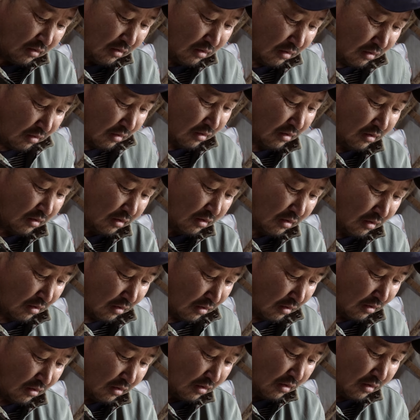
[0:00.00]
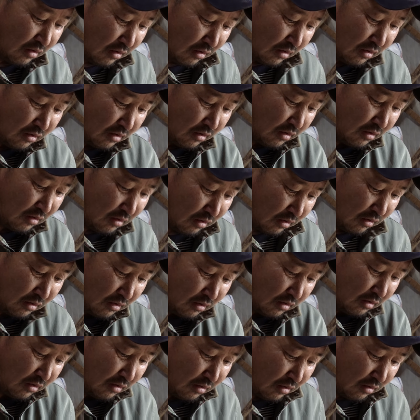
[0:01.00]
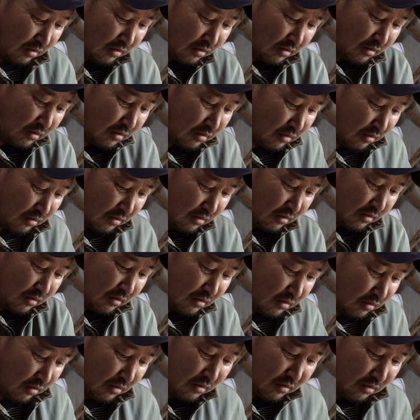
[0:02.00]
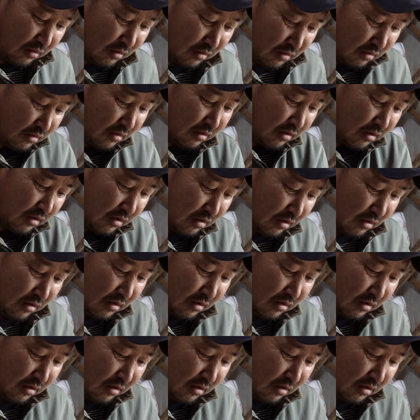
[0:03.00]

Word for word: Dalai is a goat herd, like his father and his